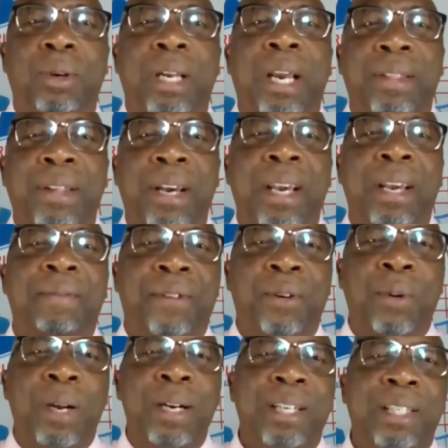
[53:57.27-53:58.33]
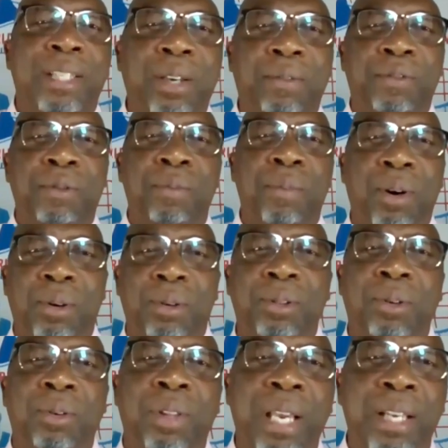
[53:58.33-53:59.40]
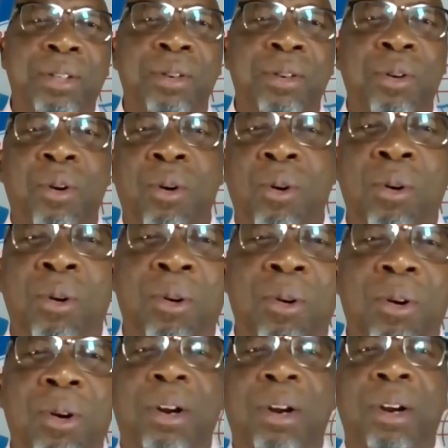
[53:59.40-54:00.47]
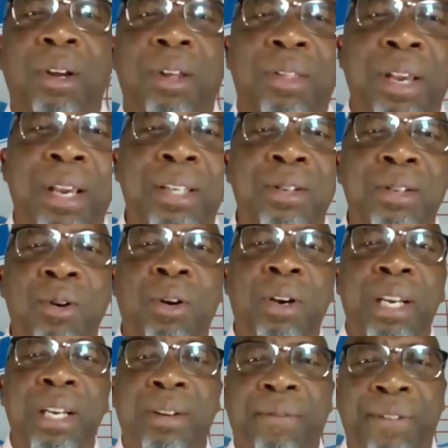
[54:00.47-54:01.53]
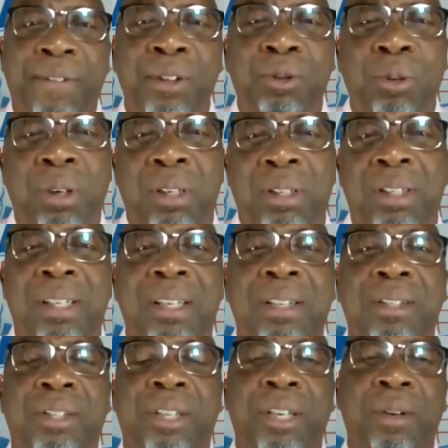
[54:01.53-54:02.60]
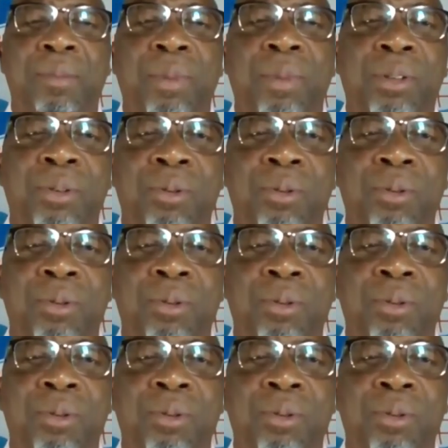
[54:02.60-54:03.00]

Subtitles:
together everyone achieves more. So there's no individual in team.